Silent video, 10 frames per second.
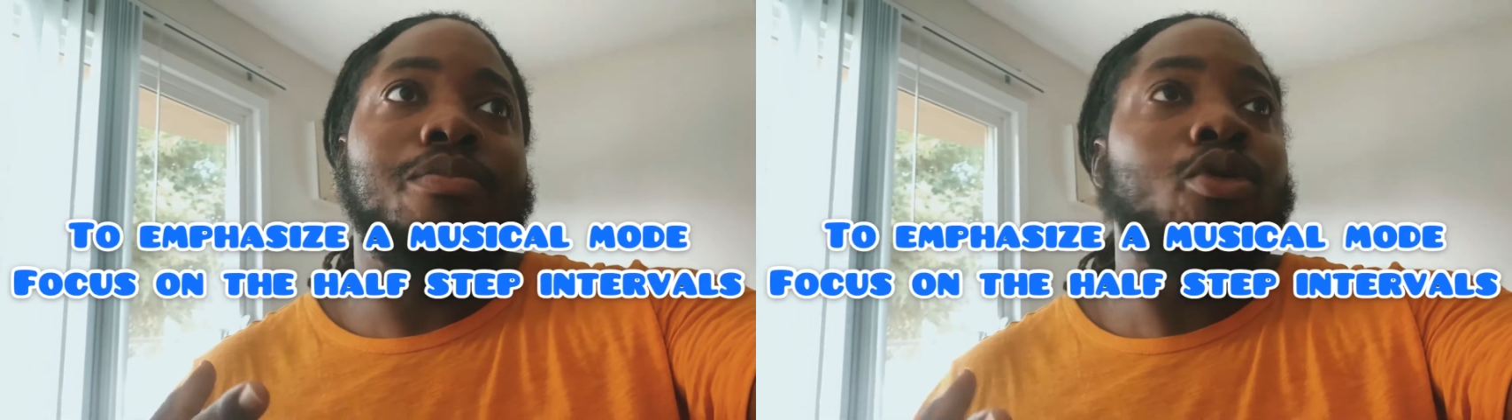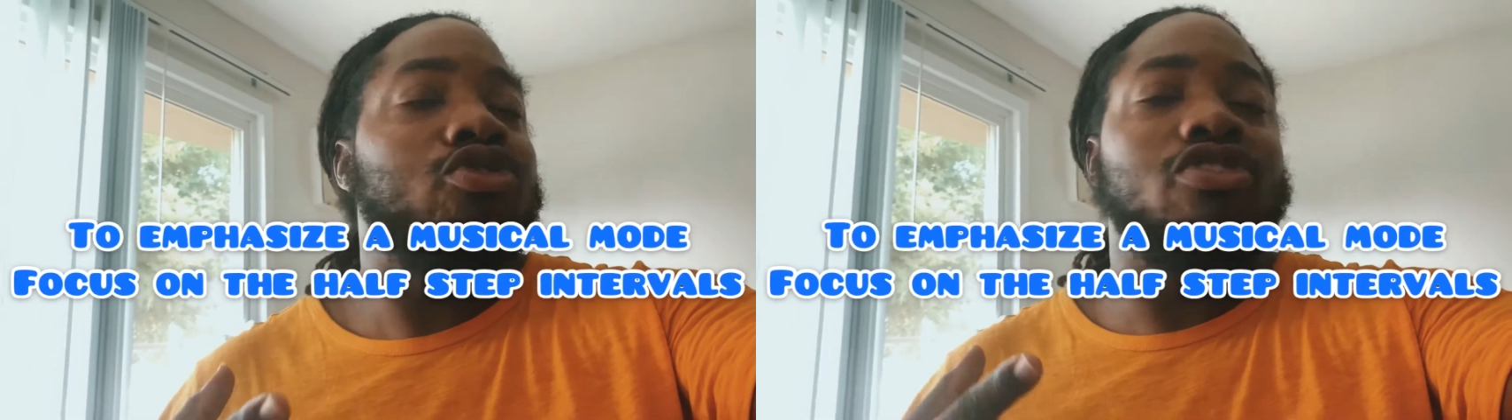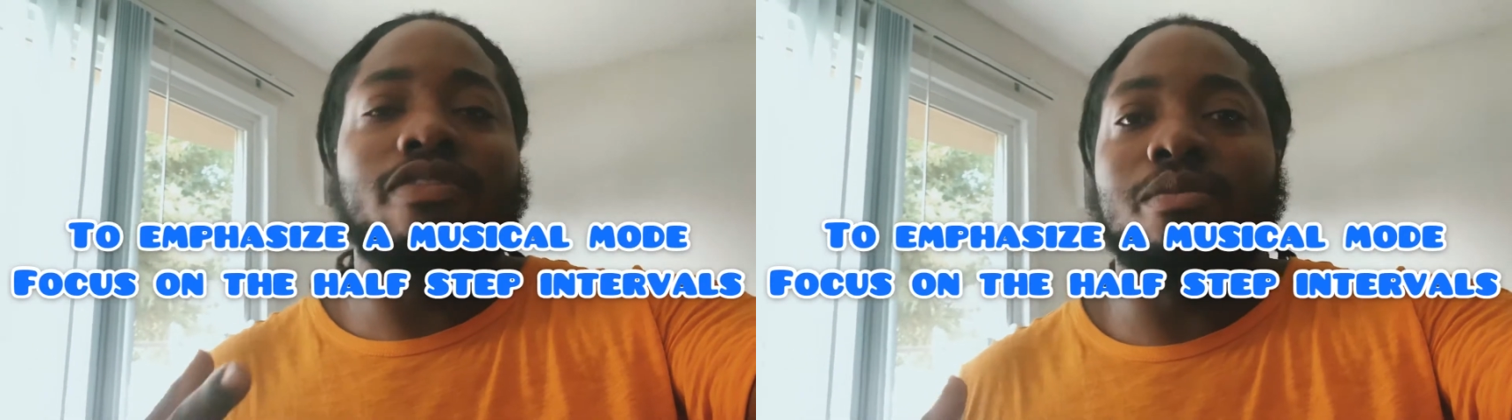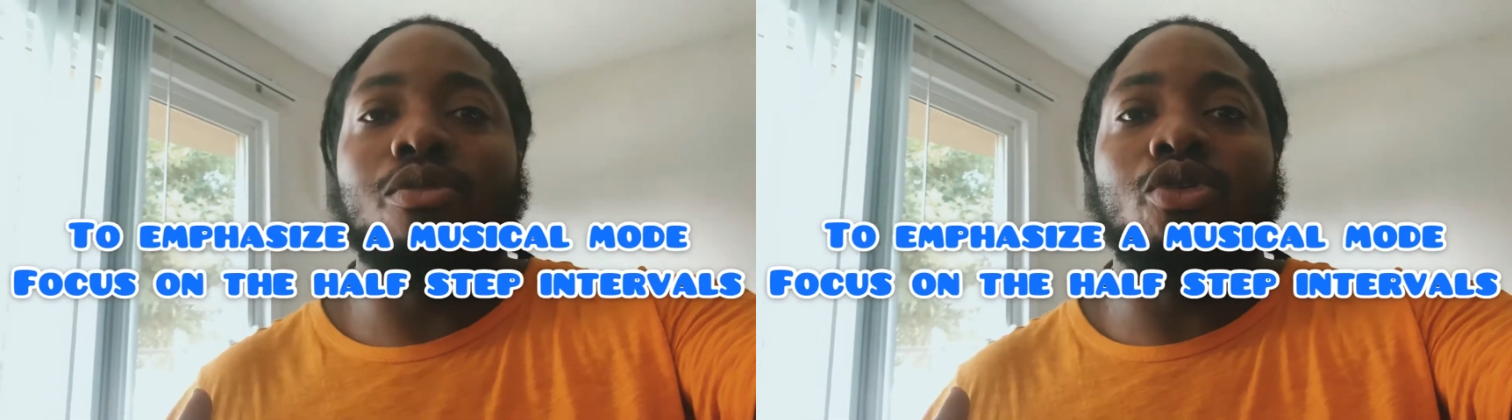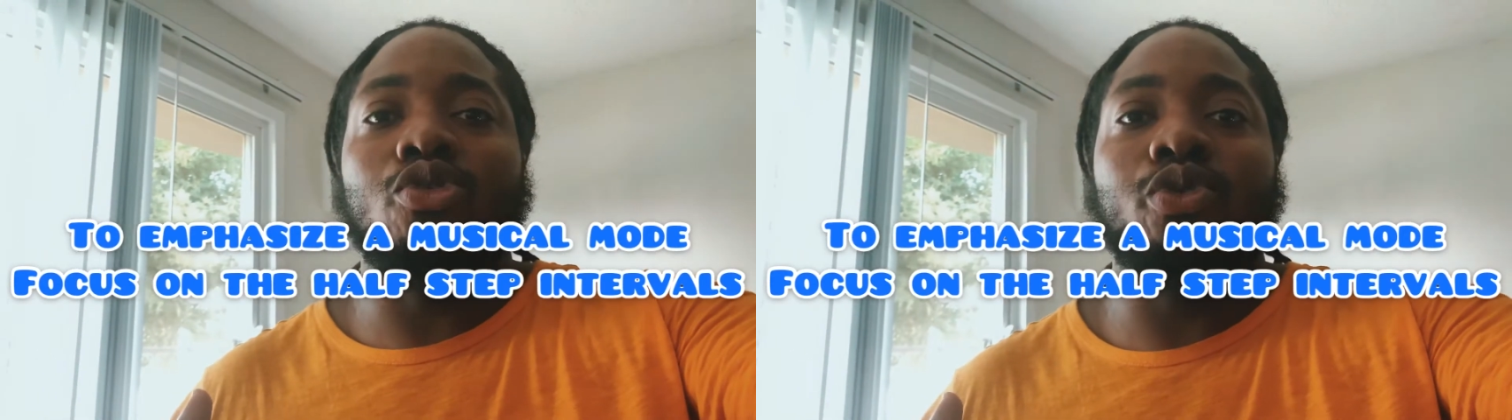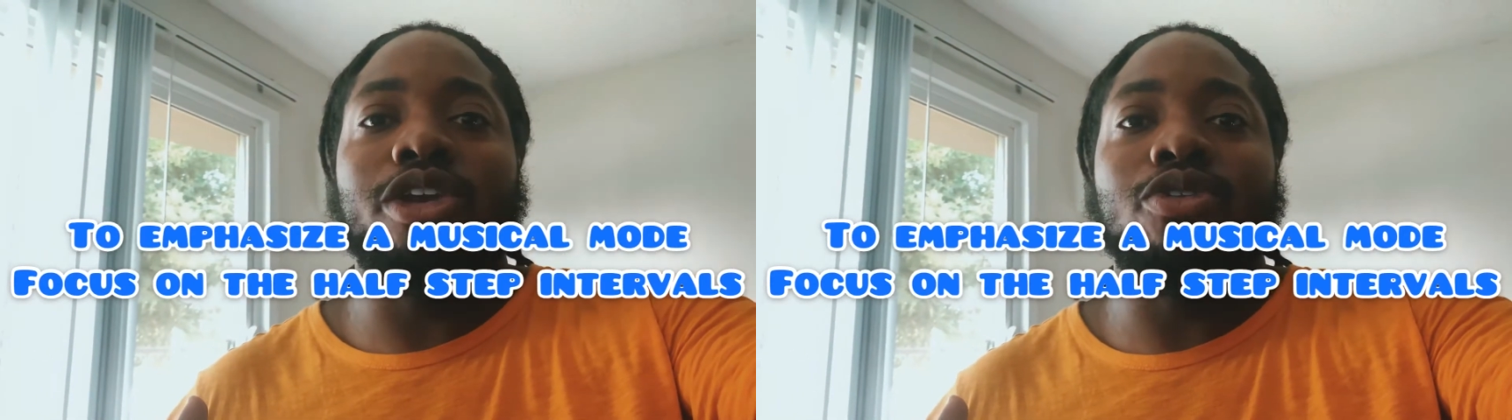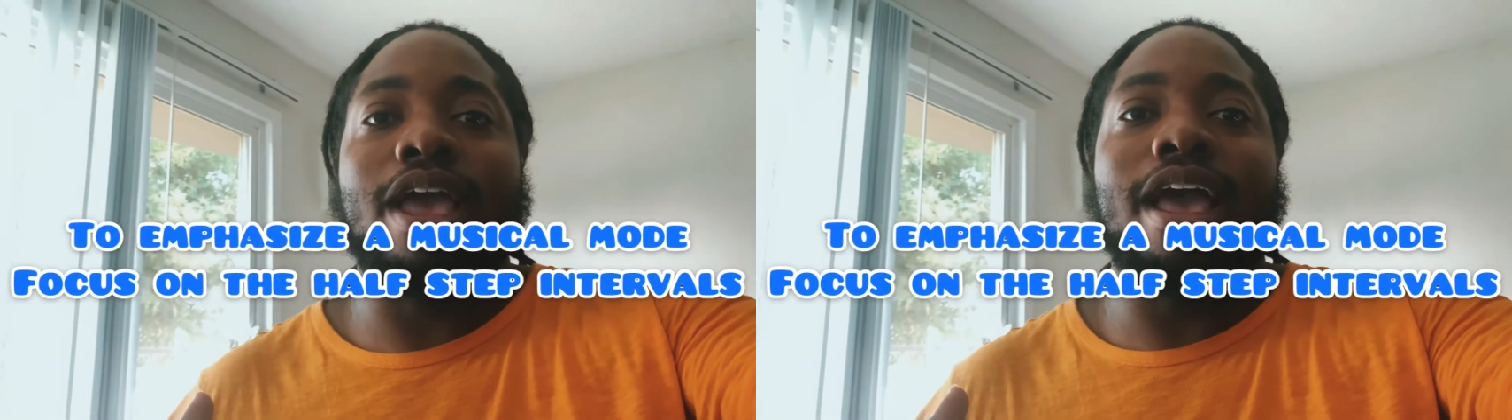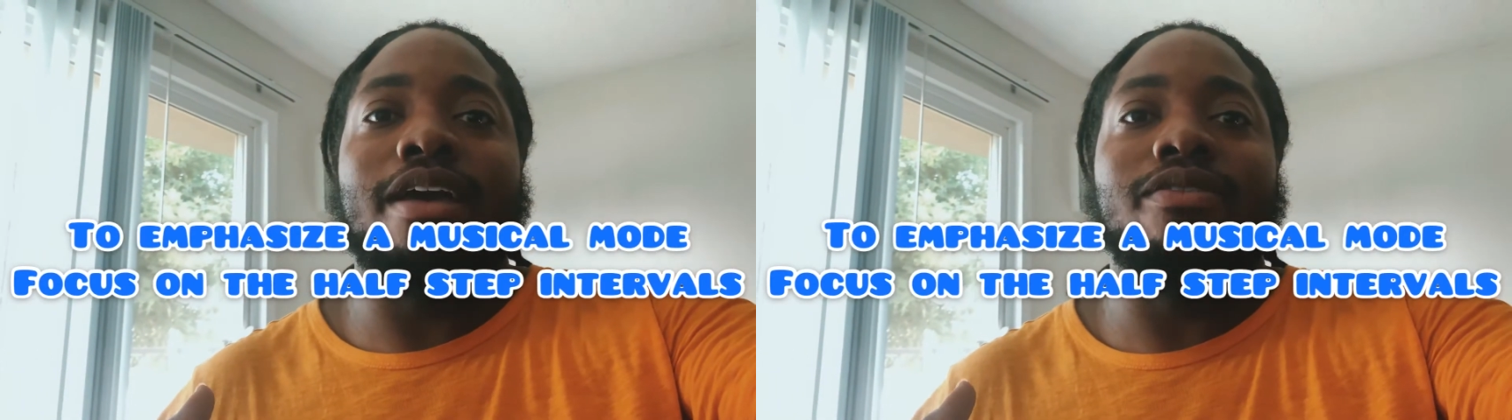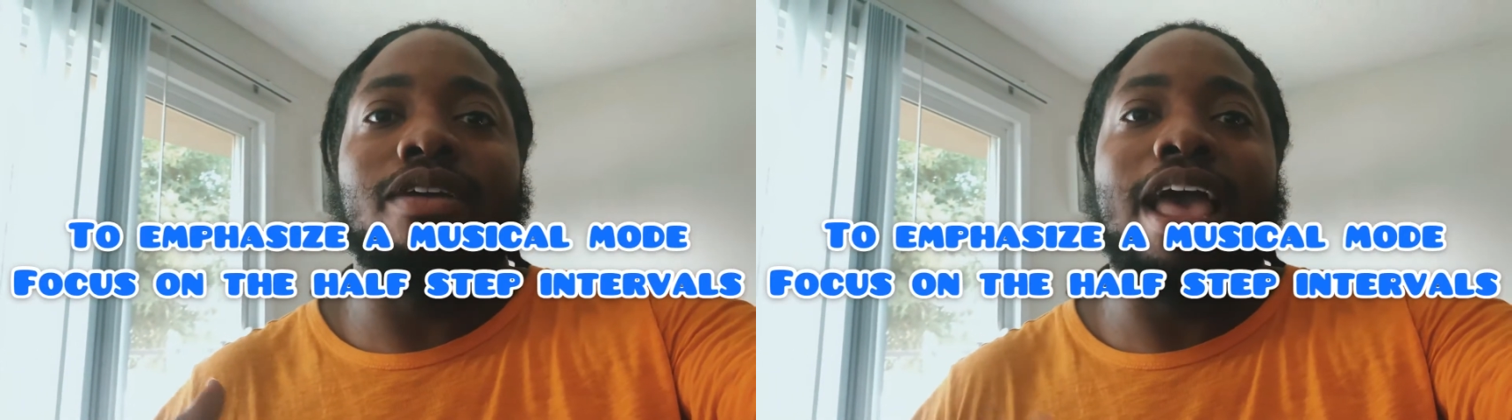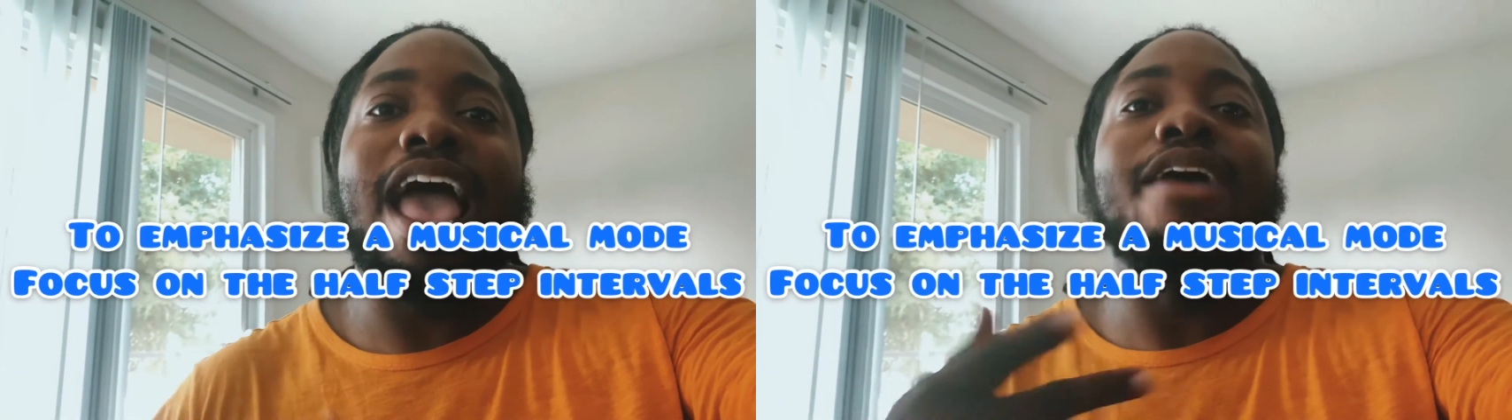portions of the mode where you have
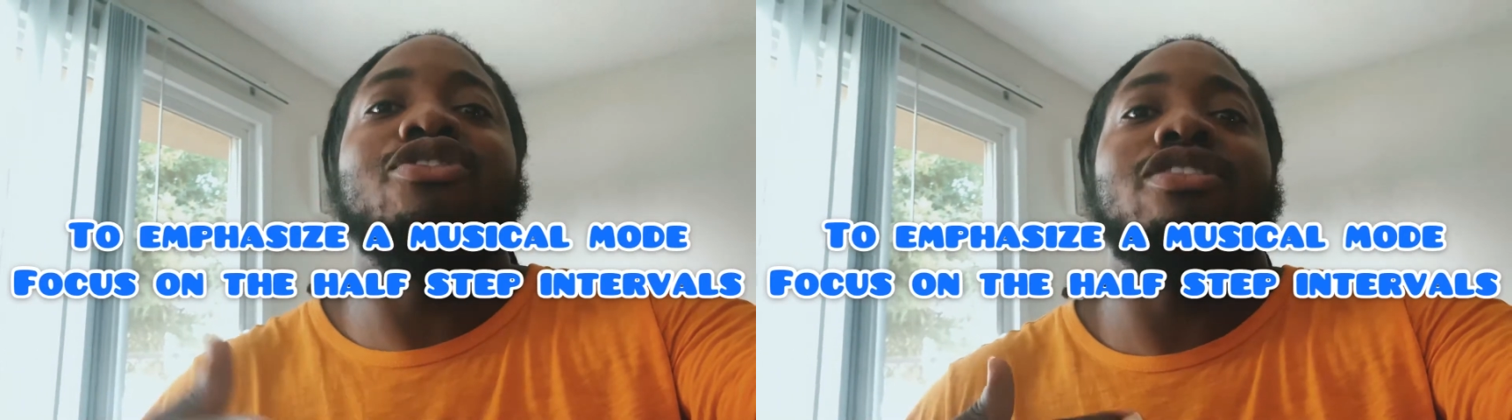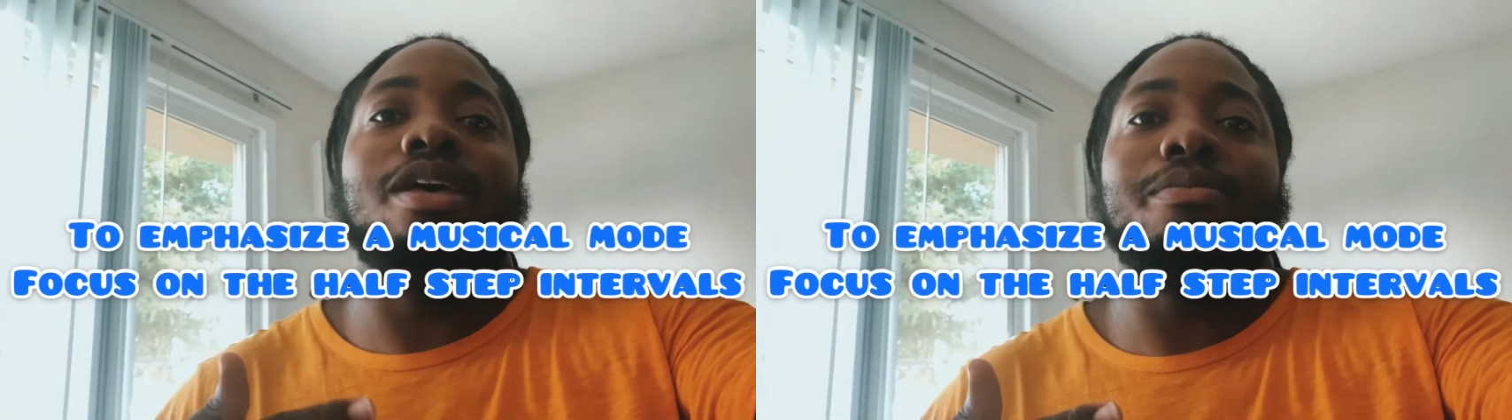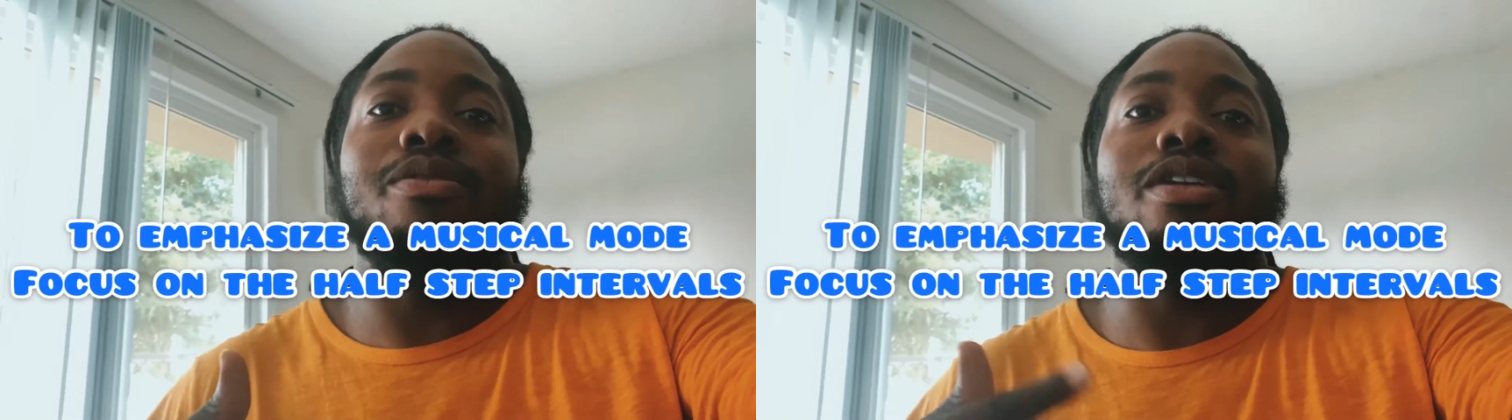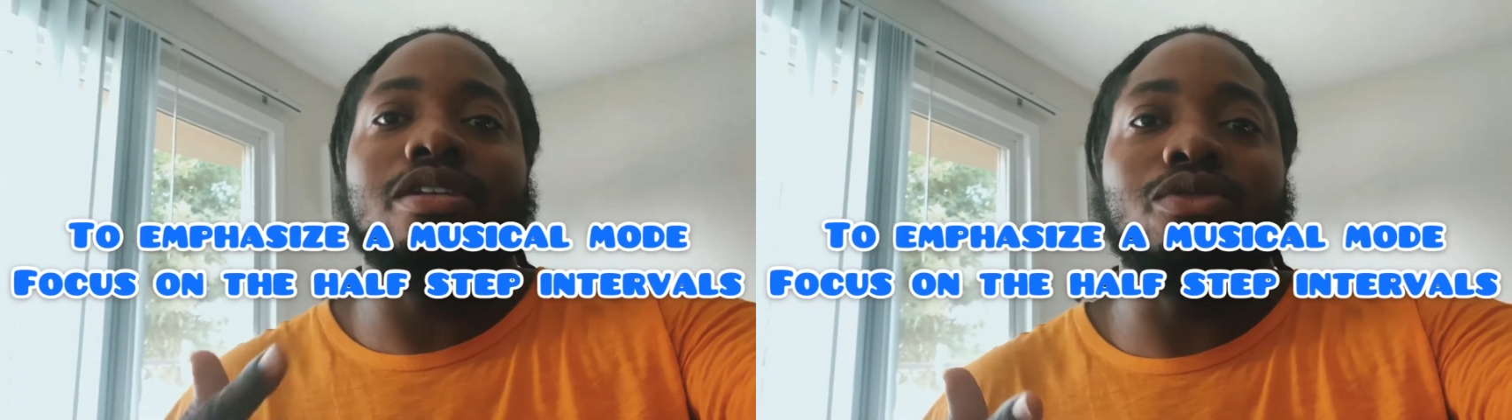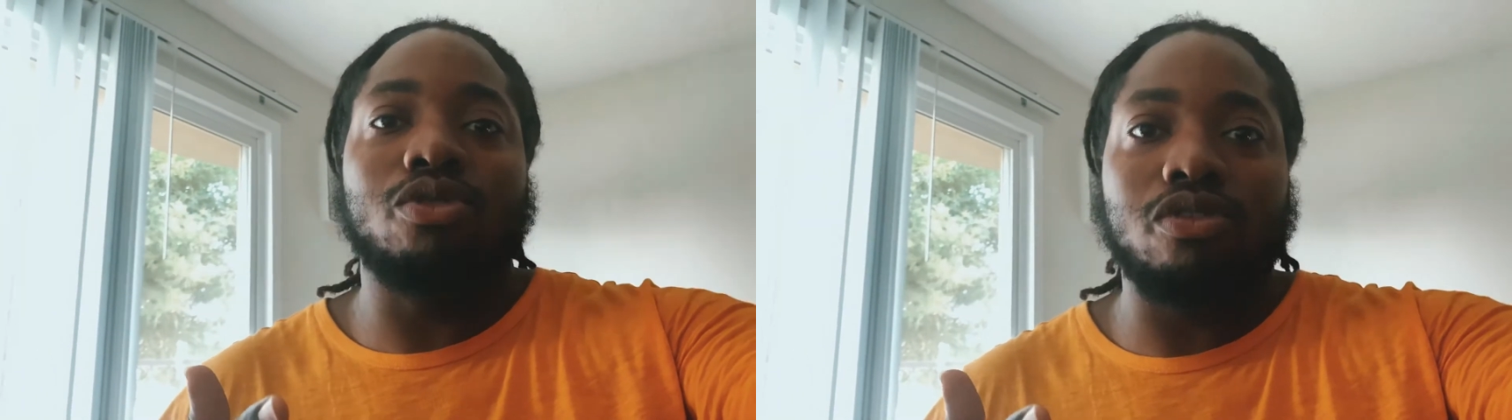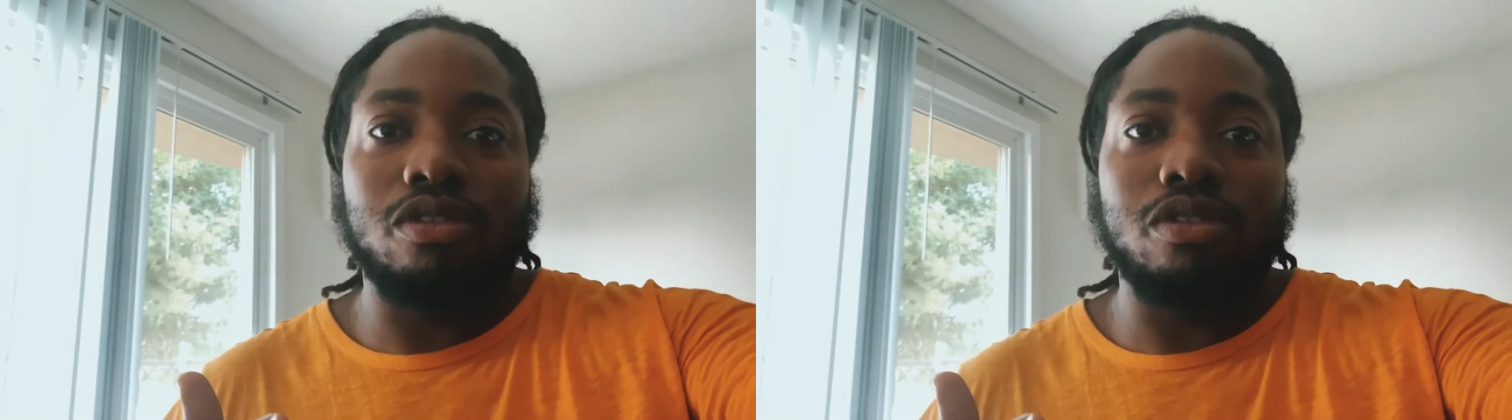half-step intervals.